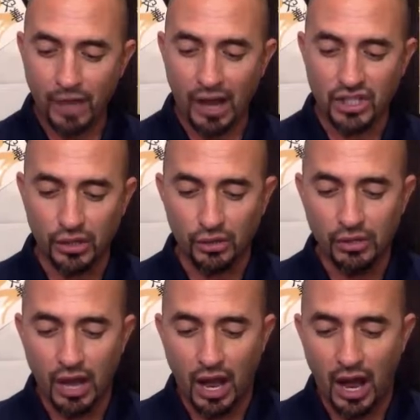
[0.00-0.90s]
All right, so
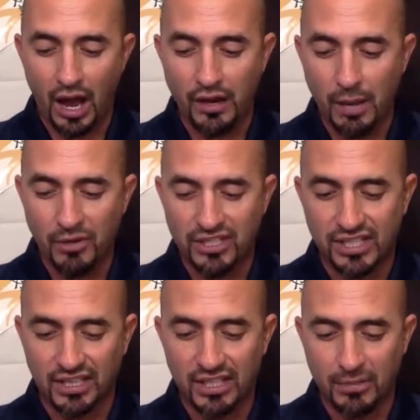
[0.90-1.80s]
uh, number
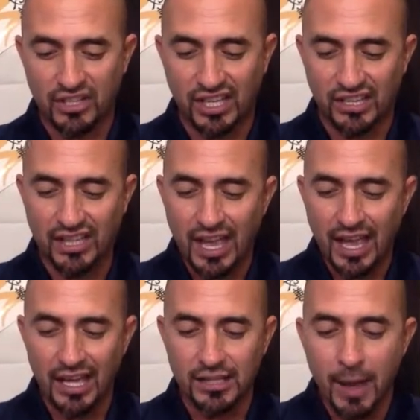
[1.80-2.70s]
six, number six
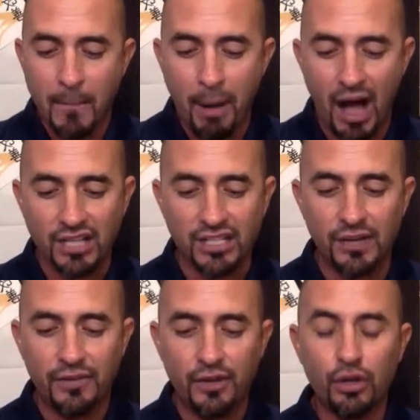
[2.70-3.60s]
is
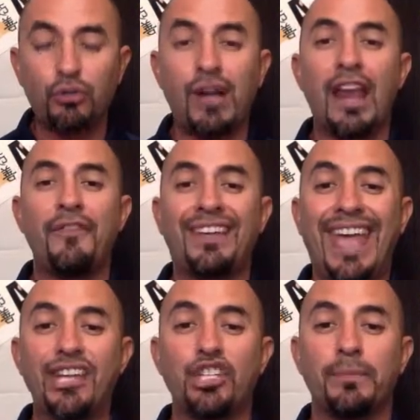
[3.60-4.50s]
positive
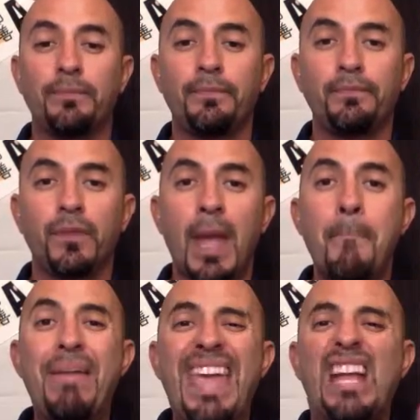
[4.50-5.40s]
gratification.
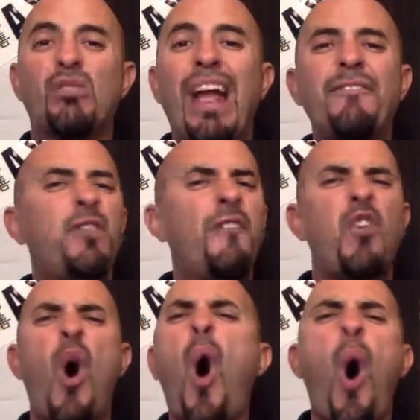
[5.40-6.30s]
Be grateful
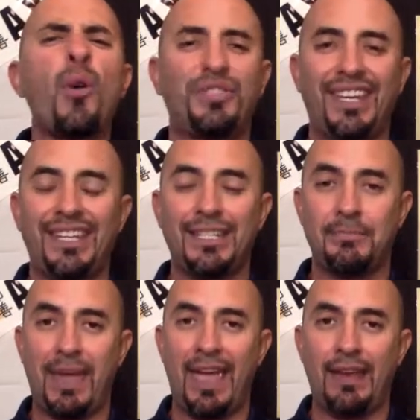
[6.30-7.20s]
for all things,
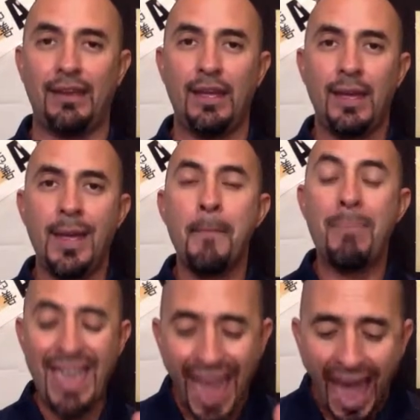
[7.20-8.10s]
man.
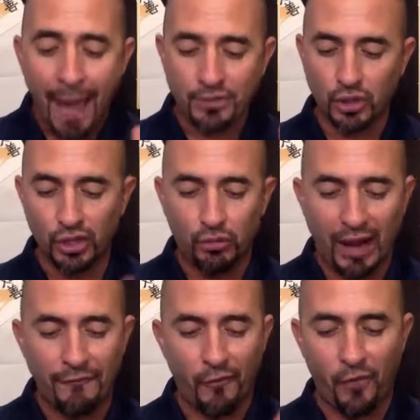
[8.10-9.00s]
Be absolutely
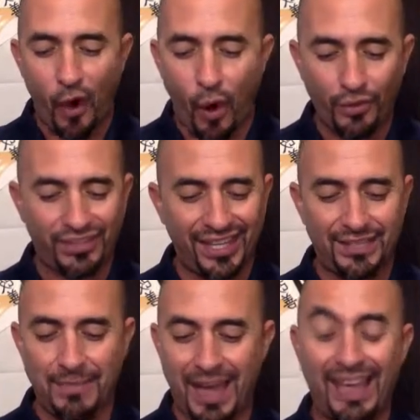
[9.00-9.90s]
grateful for all
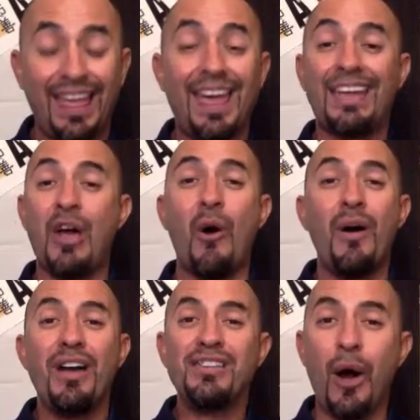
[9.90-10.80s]
things, man.
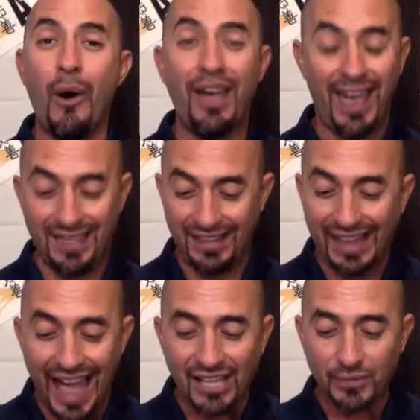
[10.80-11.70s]
Yo, yo, and the
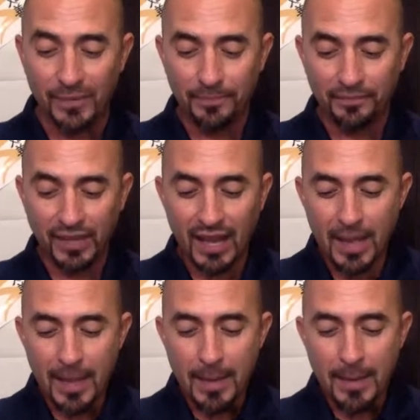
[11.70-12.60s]
last one
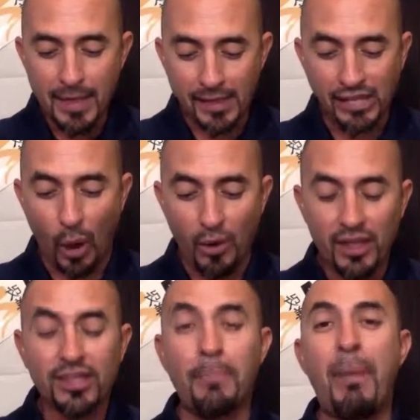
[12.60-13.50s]

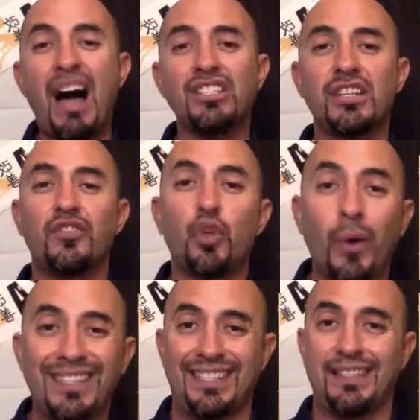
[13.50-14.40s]
yo, the positive
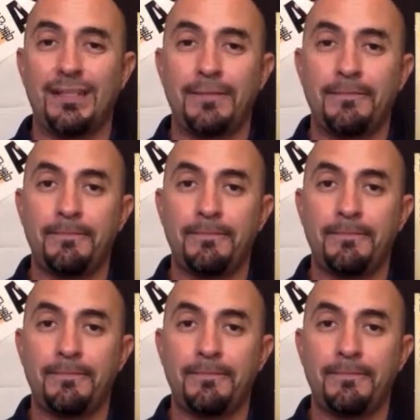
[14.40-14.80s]
choices.